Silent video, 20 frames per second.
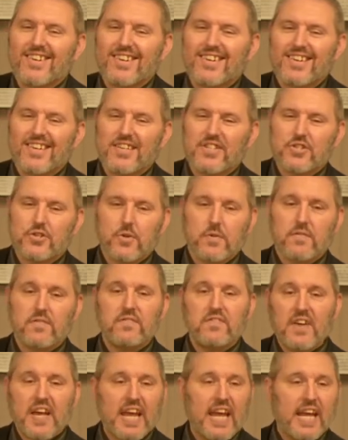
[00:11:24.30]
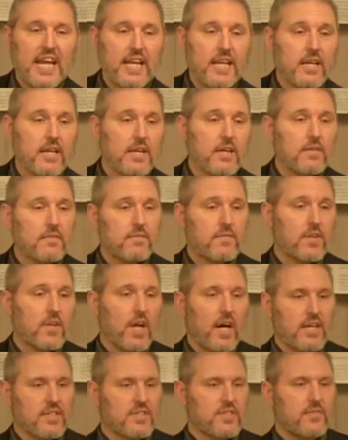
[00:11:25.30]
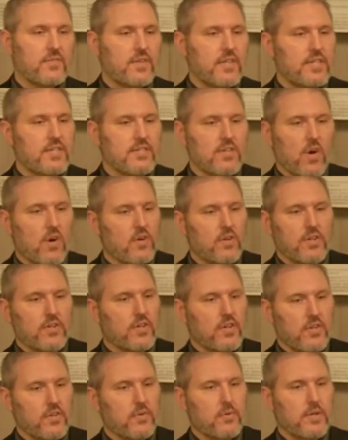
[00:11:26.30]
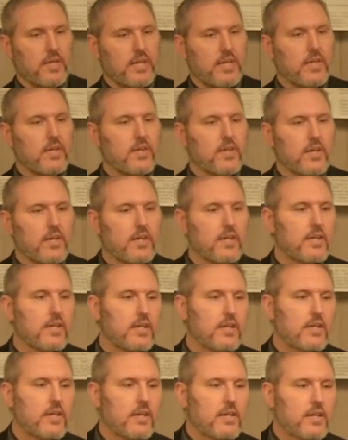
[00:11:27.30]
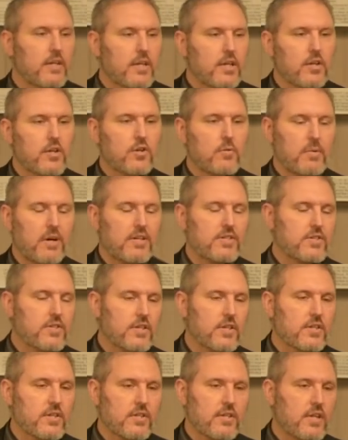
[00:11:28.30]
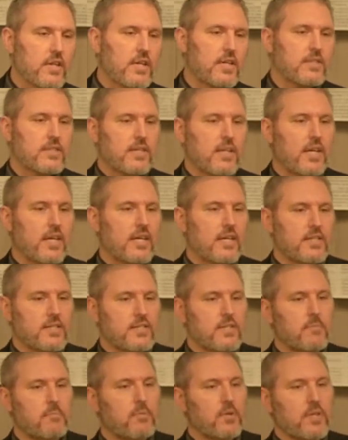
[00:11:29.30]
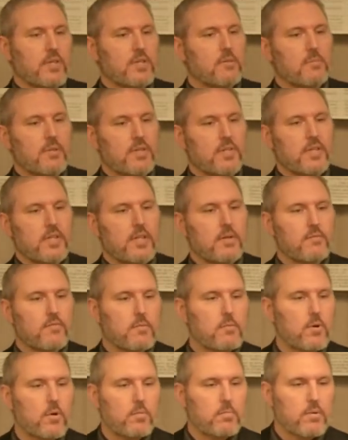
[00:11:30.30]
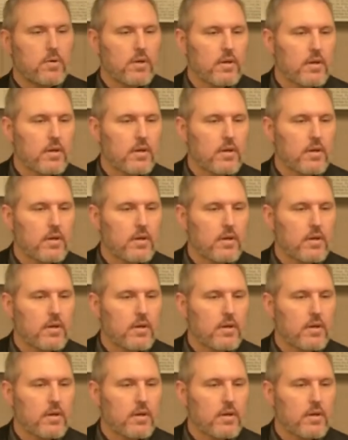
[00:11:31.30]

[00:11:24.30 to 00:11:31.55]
Because your vain philosophies aren't going to do any good. They'll do about as good as, as, as the Book of the Month Club from Oprah.